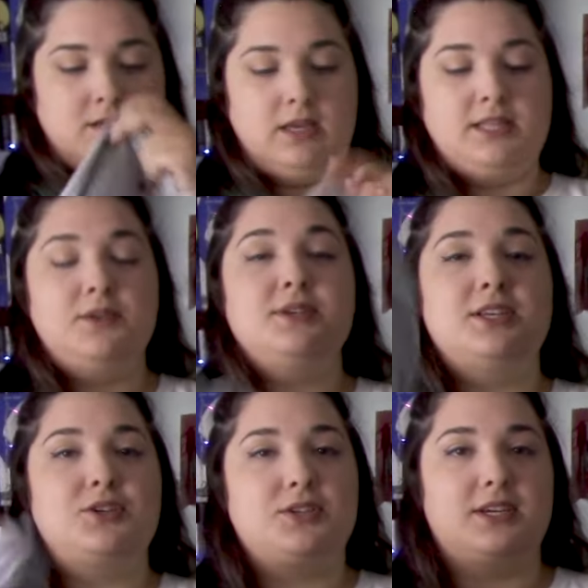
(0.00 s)
It's always
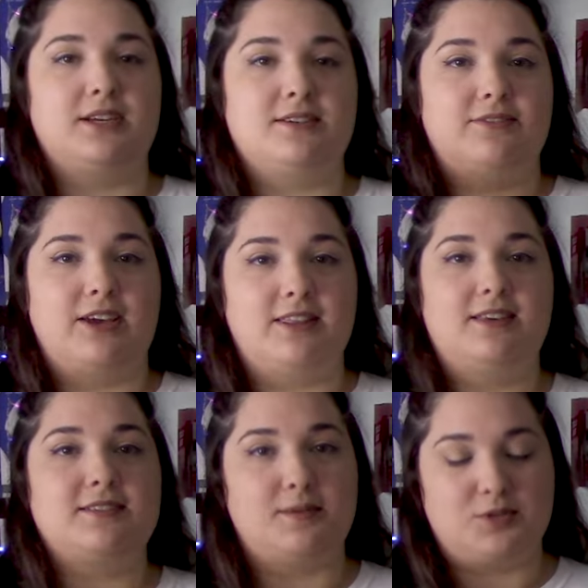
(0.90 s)
interesting to find the
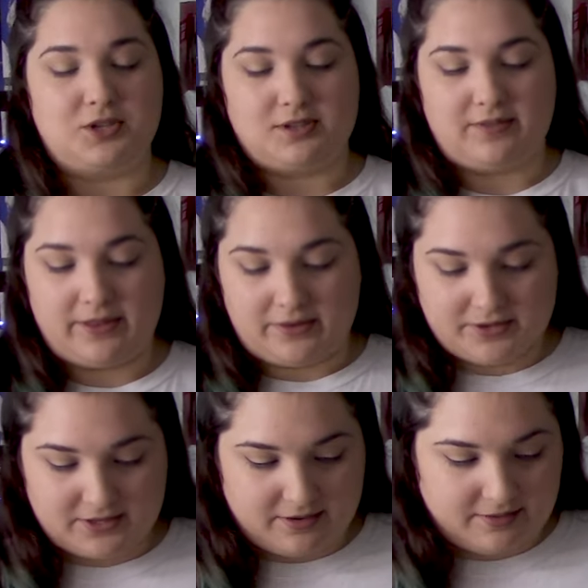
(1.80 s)
assumptions of
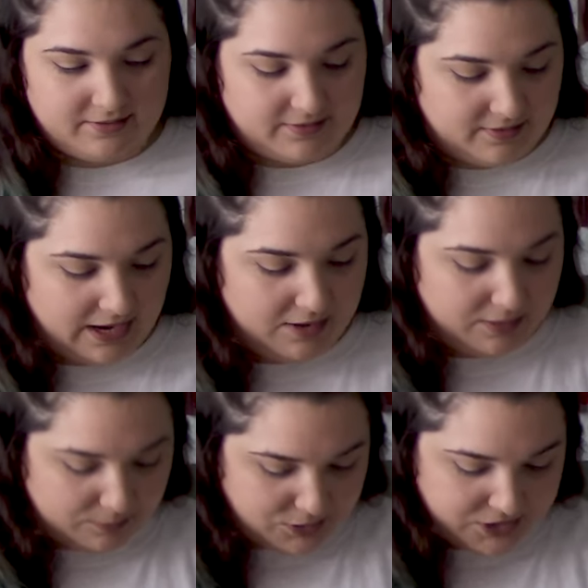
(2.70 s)
others of, uh, and how
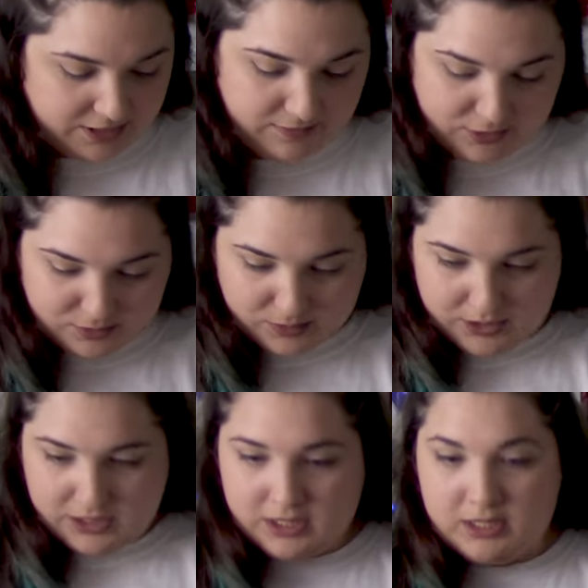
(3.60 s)
they perceive you.
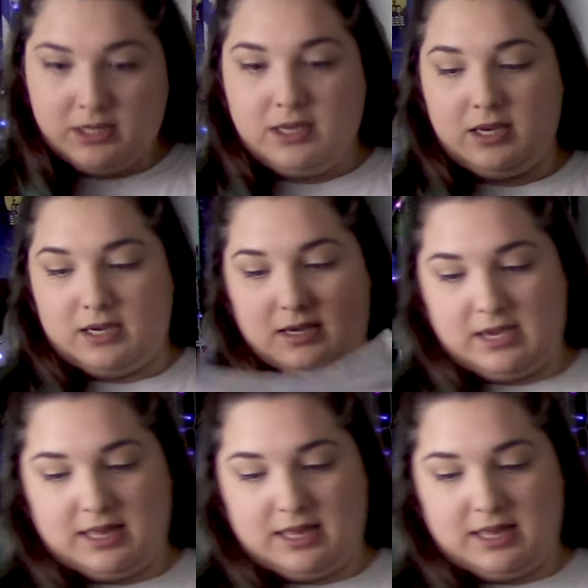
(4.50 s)
Uh, I